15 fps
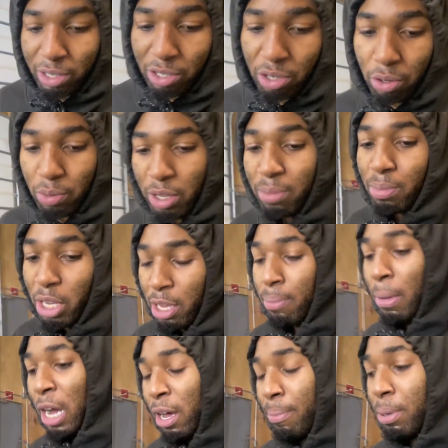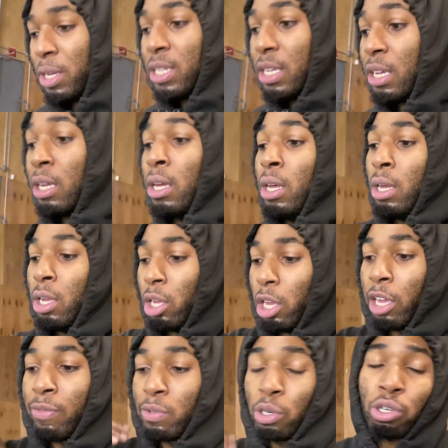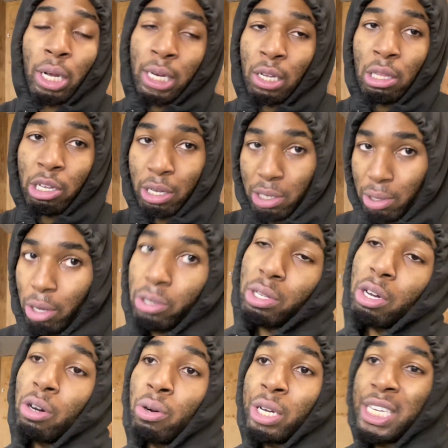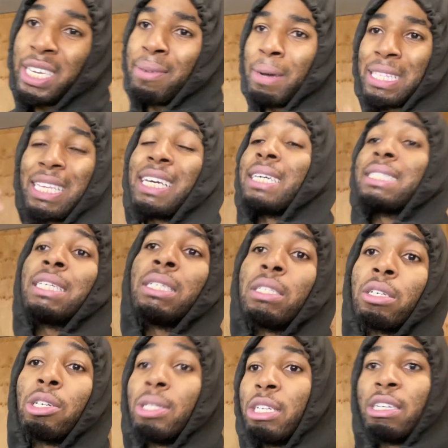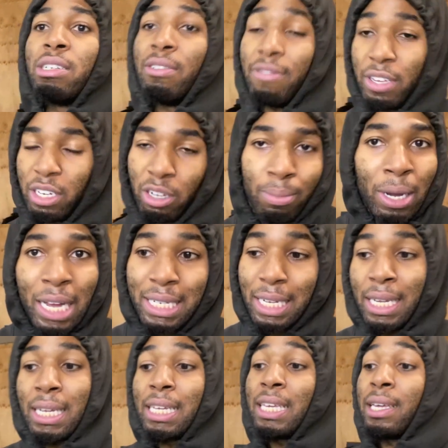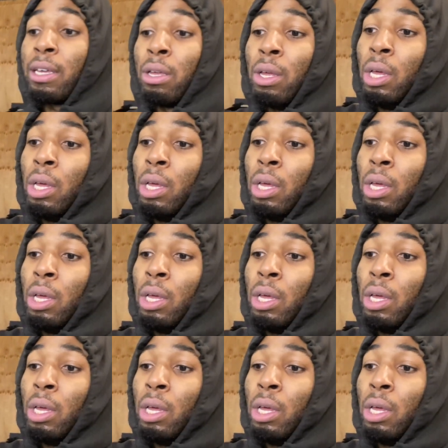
So in my opinion, if you're trying to look as close to OEM, I think I said this earlier in the video, but I'll say it again.